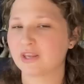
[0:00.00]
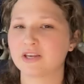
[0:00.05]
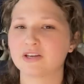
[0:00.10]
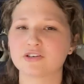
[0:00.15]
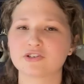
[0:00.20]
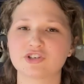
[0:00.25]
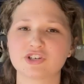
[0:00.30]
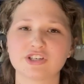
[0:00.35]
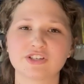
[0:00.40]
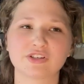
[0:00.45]

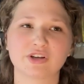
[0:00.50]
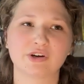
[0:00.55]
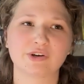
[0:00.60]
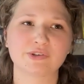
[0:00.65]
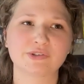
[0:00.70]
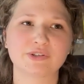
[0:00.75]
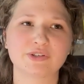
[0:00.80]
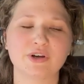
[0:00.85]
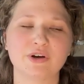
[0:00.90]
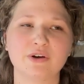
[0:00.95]
She's
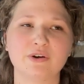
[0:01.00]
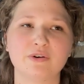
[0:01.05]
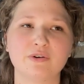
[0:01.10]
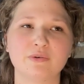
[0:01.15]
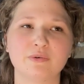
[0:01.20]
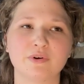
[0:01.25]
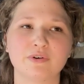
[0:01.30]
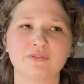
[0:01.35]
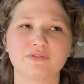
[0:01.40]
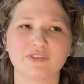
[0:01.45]

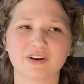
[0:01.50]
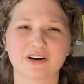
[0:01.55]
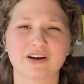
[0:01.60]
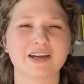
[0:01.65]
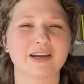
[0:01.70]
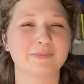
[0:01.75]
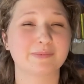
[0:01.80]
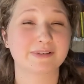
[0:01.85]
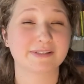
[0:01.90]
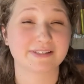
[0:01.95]
also very
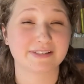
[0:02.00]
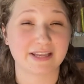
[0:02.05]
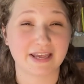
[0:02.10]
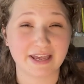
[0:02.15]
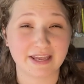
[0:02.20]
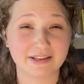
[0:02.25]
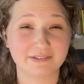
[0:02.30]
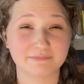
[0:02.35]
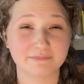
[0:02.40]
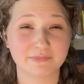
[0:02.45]

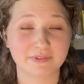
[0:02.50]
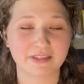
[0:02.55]
upset